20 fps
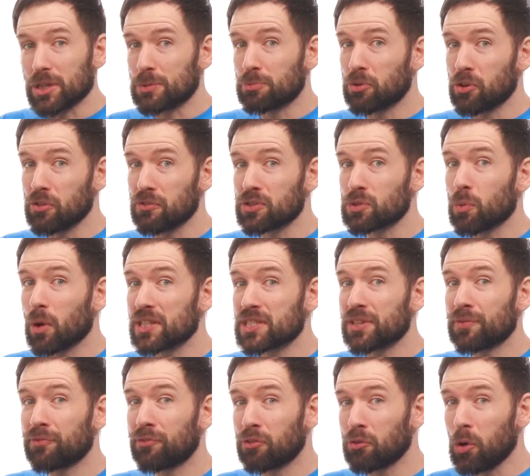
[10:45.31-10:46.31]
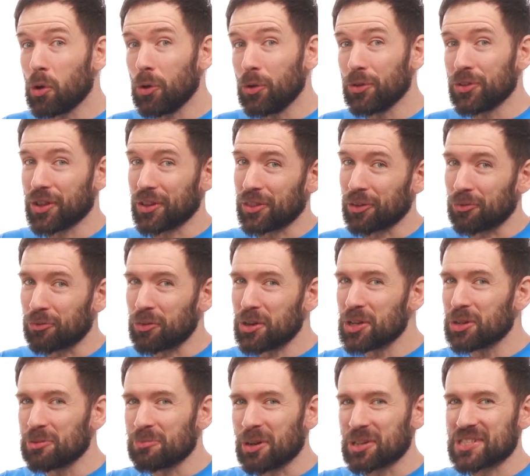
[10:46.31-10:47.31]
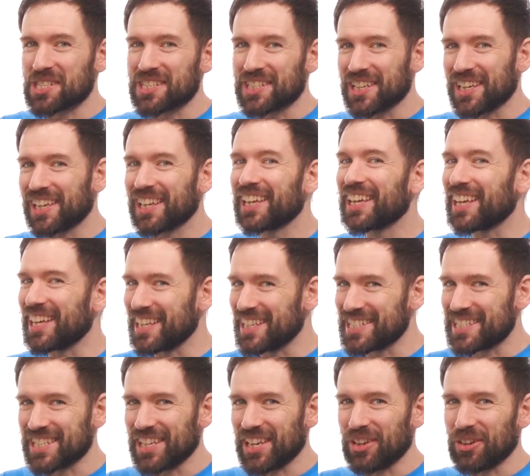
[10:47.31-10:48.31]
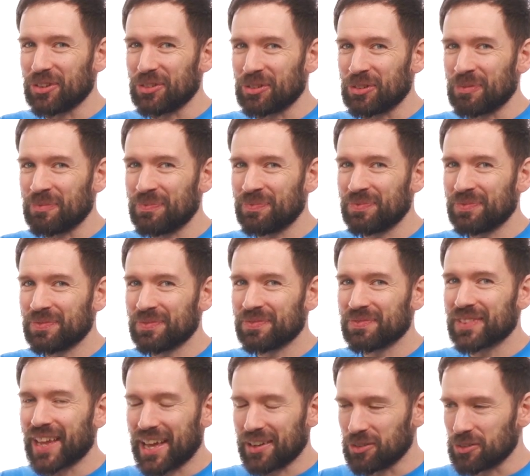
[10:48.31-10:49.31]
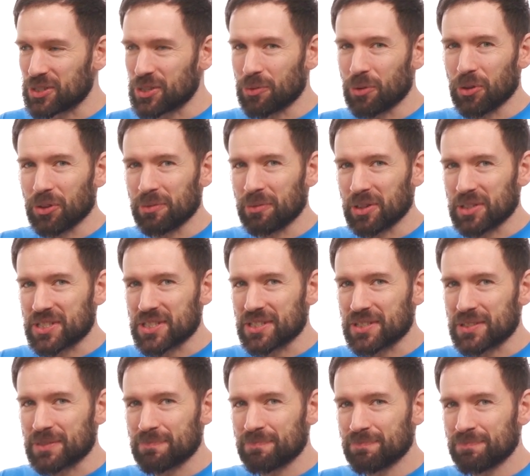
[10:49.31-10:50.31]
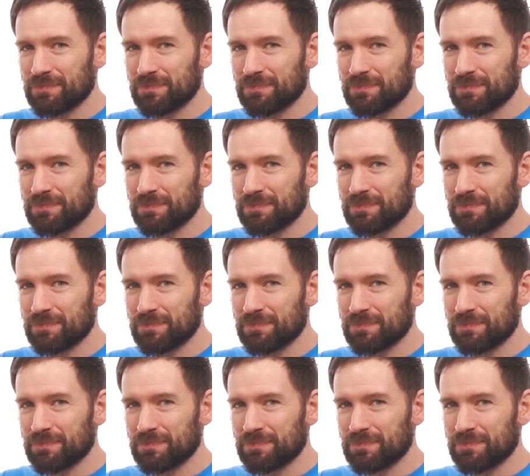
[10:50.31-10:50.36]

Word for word: Which proves once and for all that the real monster is you. And also all the monsters.